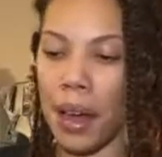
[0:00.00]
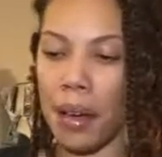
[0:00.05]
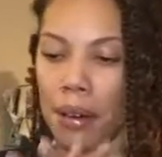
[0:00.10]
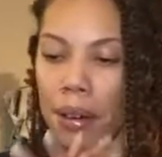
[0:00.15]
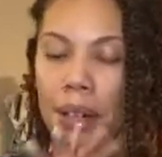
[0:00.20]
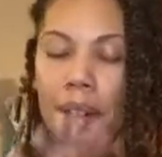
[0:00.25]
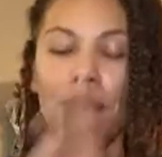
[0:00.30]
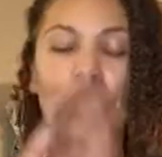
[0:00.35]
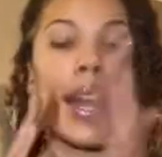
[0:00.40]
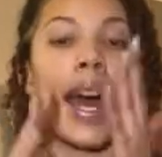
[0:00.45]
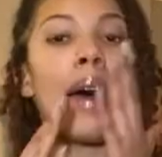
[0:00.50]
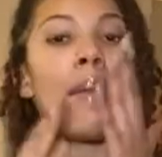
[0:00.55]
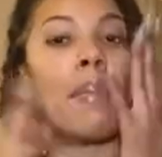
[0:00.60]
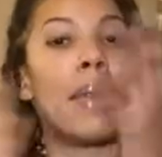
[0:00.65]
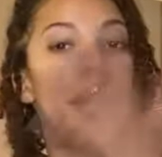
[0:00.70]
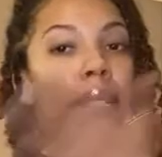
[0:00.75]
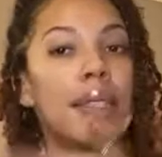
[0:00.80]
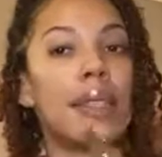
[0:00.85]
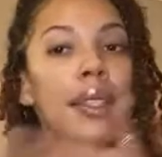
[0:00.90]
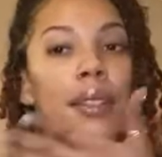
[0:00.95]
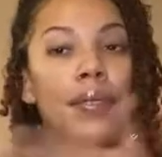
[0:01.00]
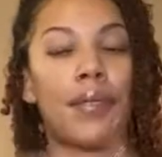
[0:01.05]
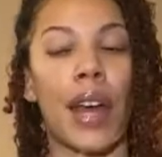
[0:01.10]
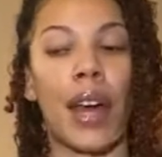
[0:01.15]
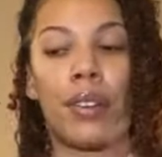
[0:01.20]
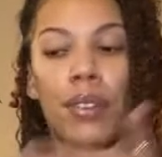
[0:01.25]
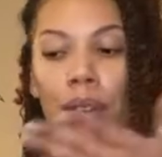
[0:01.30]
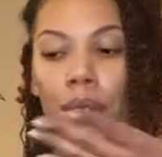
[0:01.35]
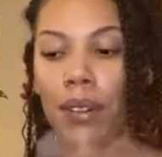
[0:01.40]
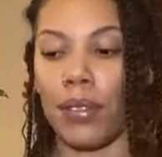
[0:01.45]
or if that message
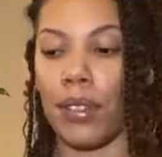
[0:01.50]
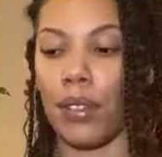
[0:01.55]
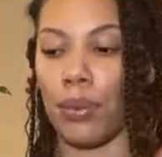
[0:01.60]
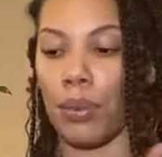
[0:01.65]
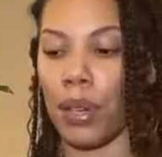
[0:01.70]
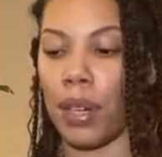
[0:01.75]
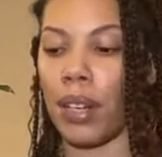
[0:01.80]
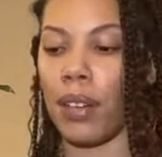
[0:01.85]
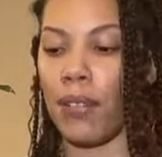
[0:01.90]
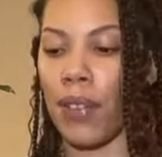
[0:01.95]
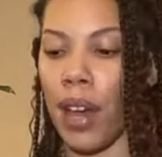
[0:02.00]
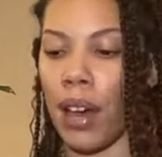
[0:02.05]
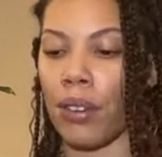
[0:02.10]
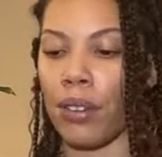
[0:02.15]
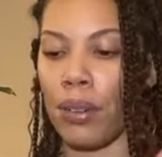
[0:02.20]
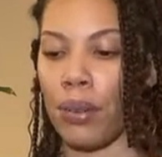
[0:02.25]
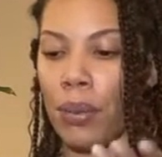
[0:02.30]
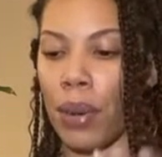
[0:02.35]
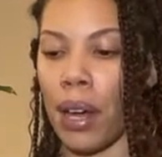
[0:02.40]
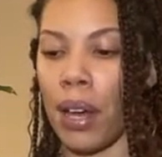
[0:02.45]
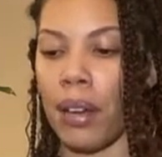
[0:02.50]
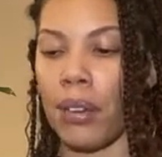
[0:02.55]
found you, if this reading found you well,